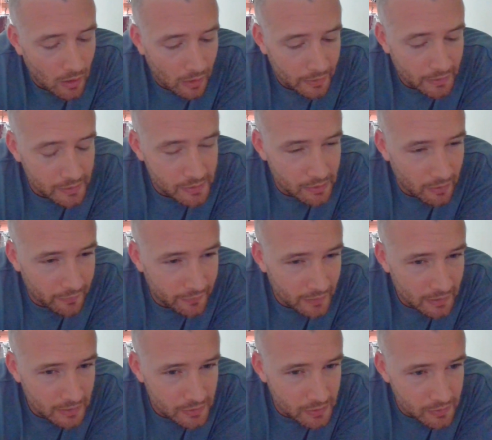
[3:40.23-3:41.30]
I
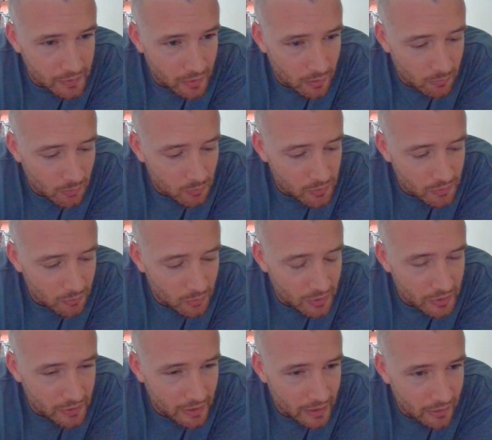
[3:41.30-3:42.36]
think it's a term that was
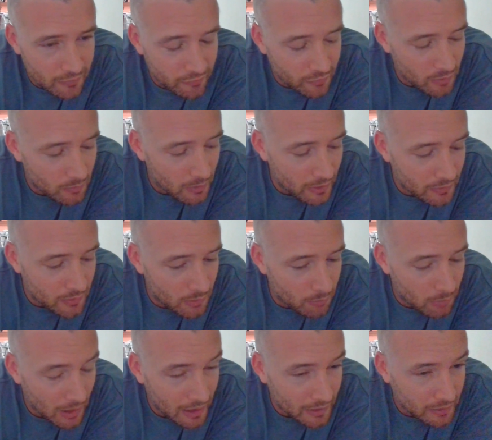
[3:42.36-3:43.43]
originated from in the
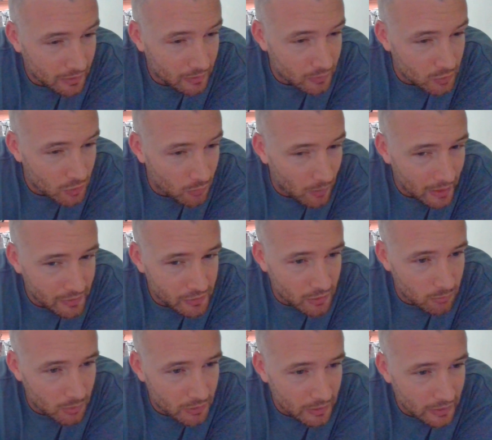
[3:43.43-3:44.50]
black US
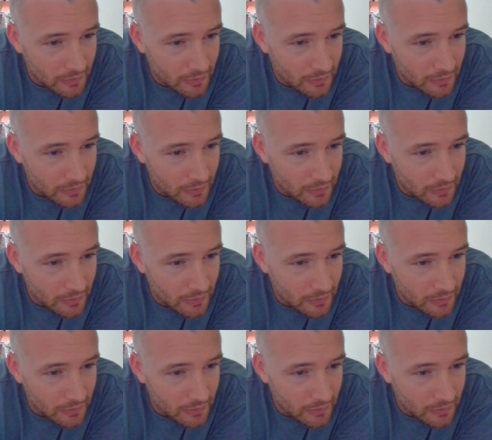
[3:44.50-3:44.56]
community,